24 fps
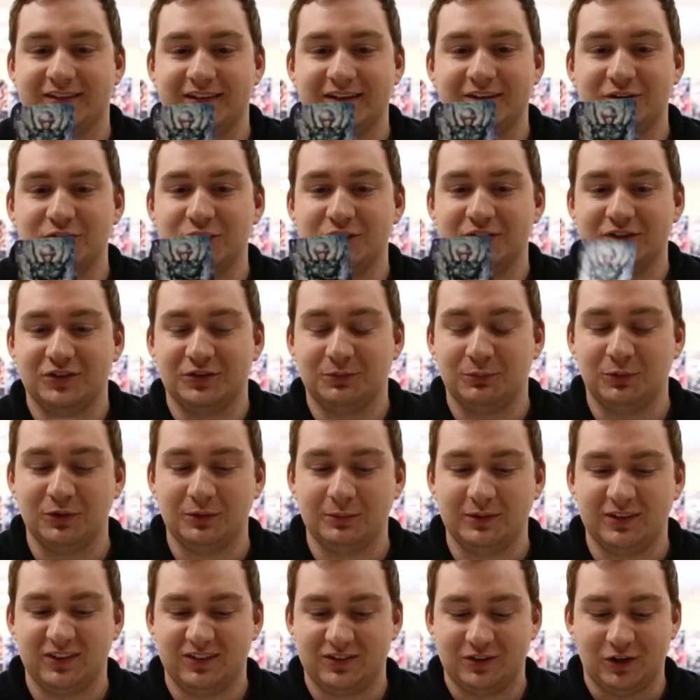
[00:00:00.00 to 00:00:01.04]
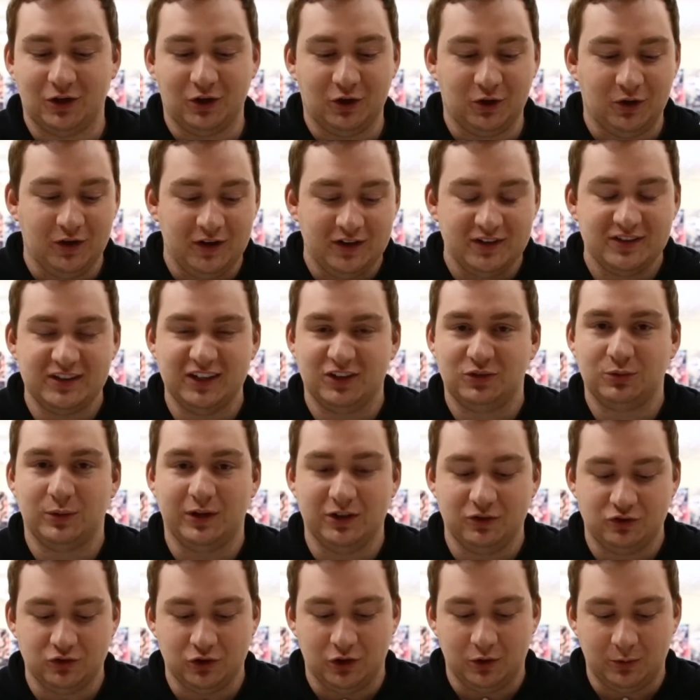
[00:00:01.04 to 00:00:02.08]
He's good, you can put him into Soul, ditch
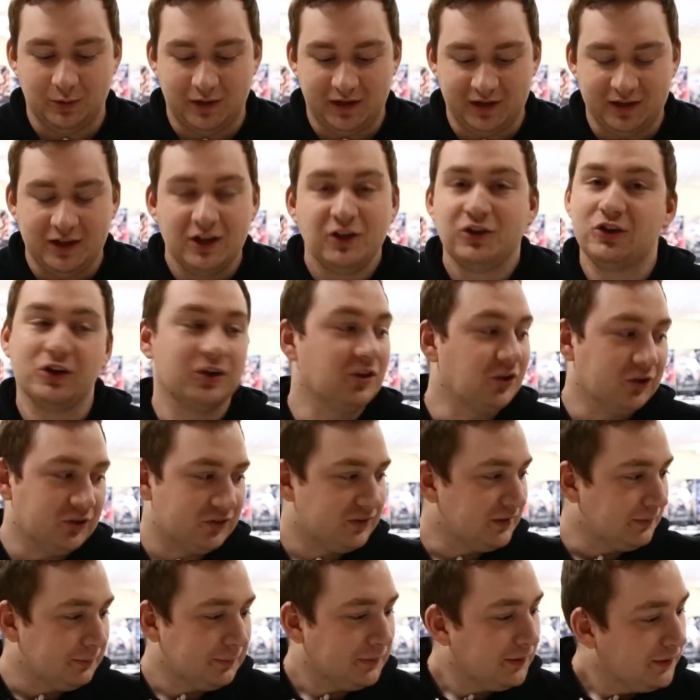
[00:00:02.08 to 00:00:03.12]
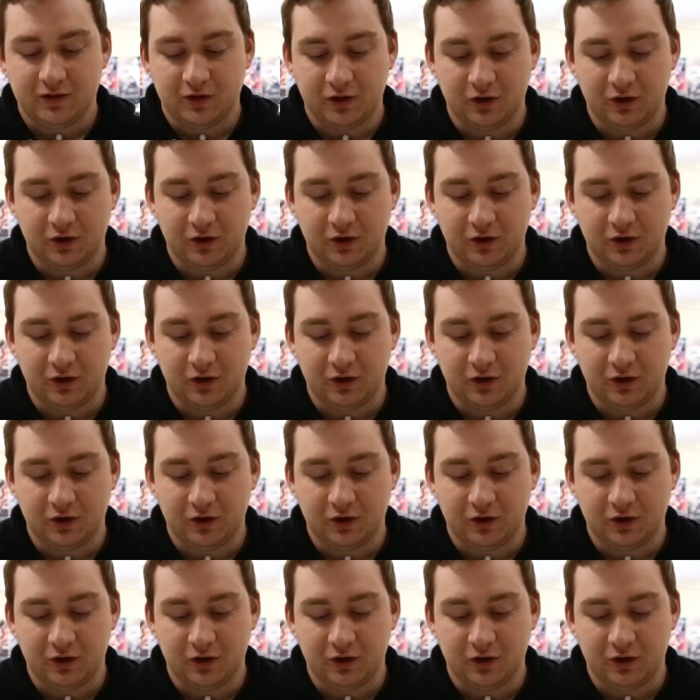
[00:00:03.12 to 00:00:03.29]
one, draw one, don't use him.